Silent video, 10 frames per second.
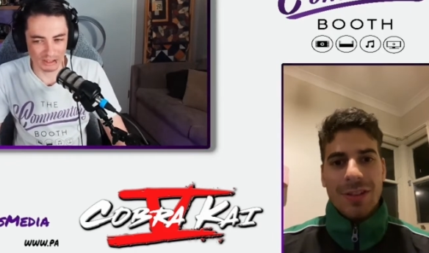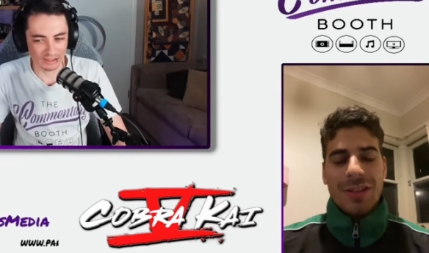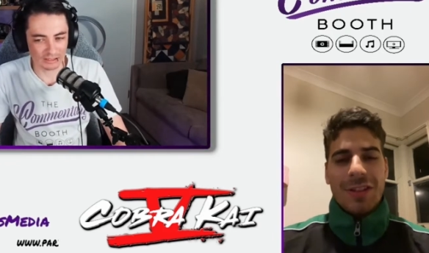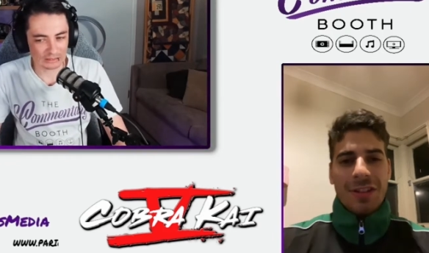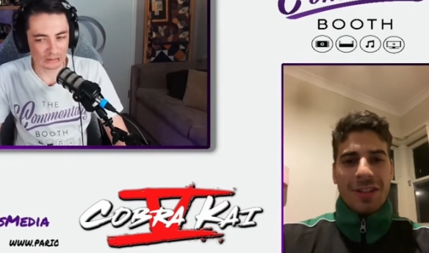
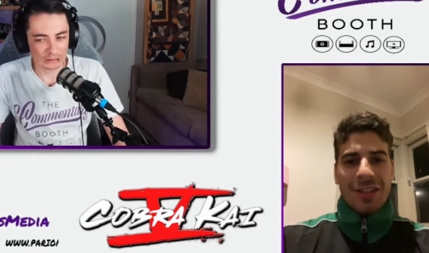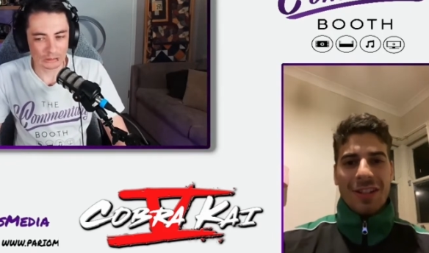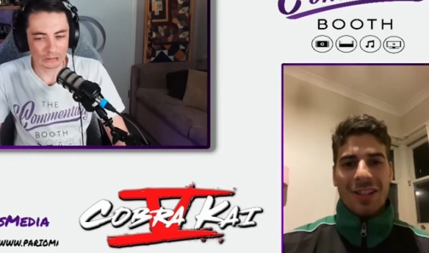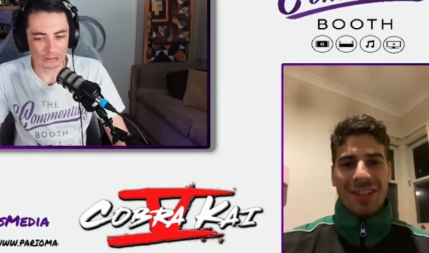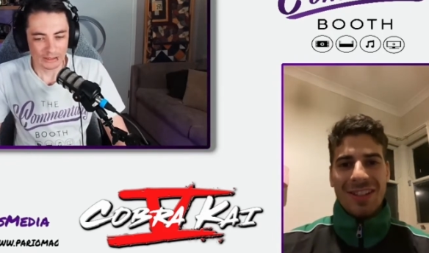Speaker 1: kinda like
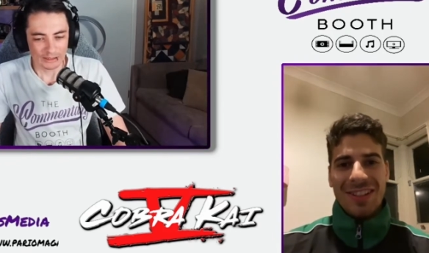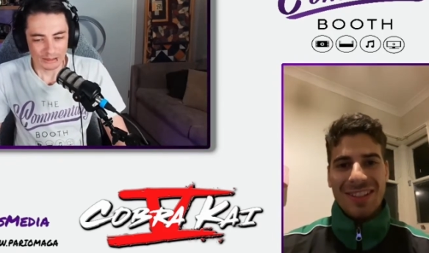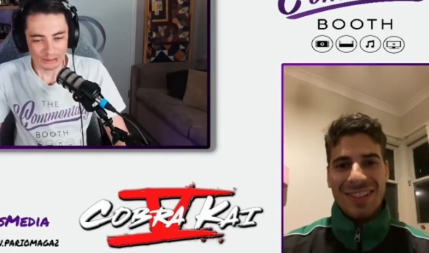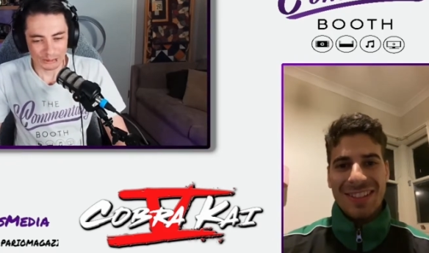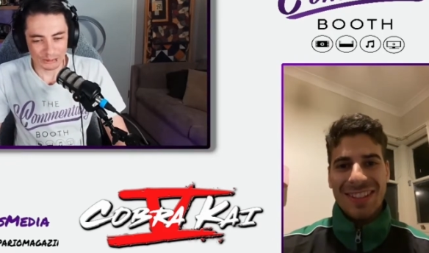
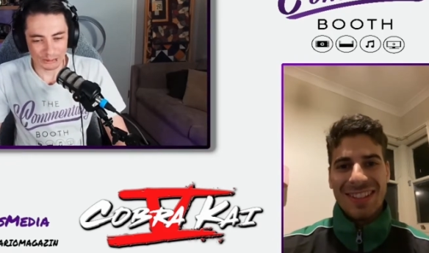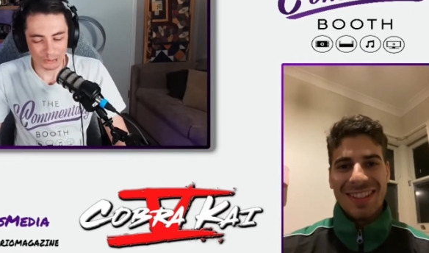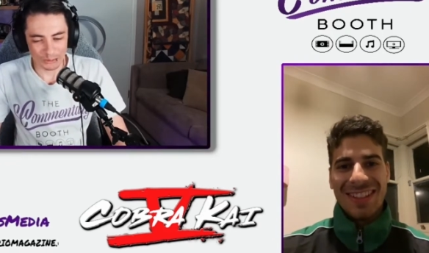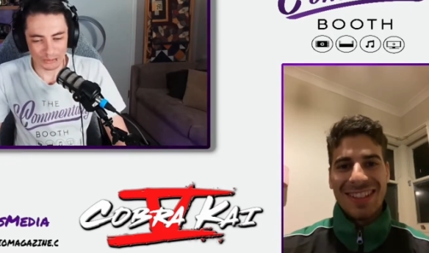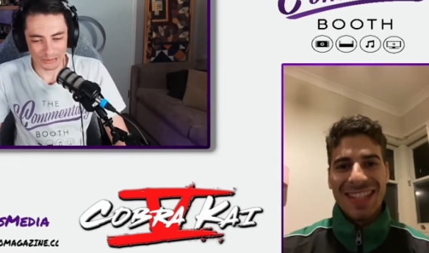oh, what